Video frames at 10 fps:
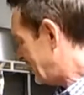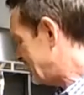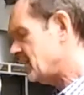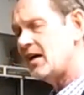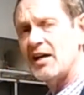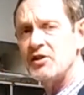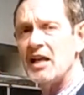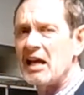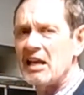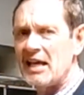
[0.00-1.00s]
It's a lot
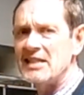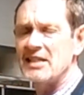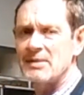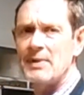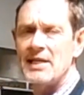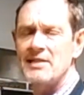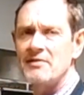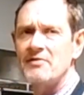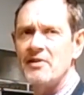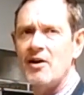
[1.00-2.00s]
less
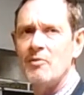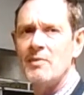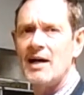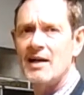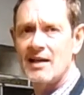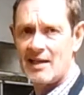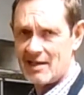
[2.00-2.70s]
expensive on my